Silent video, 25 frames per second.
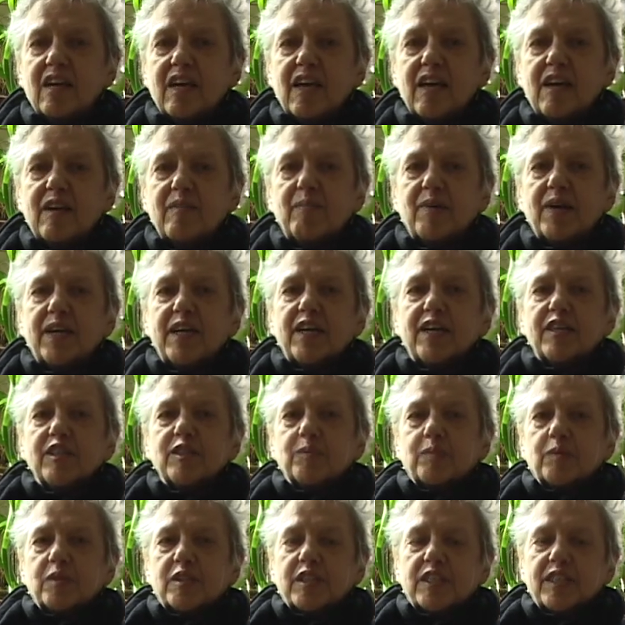and my
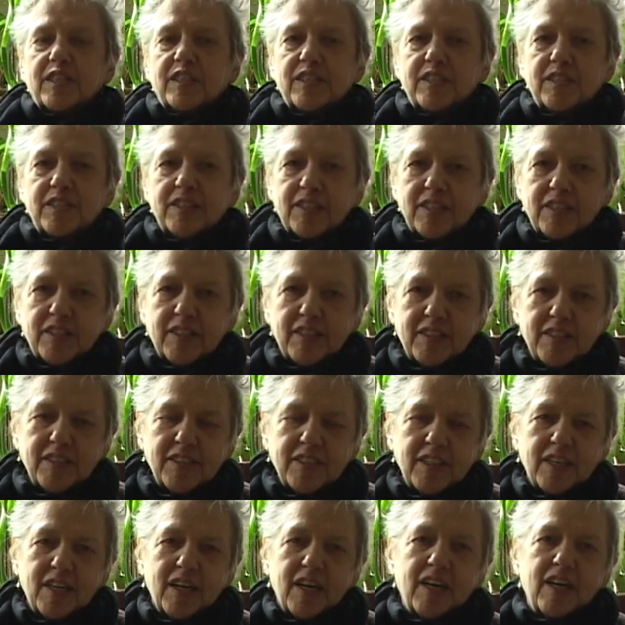expertise
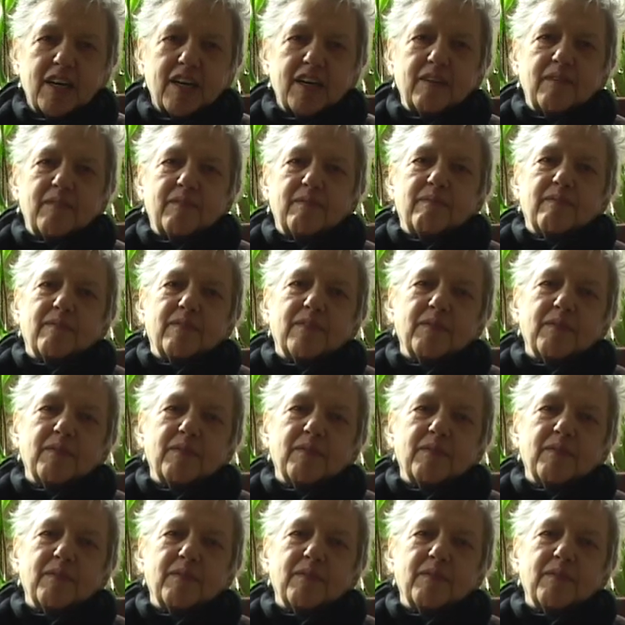is on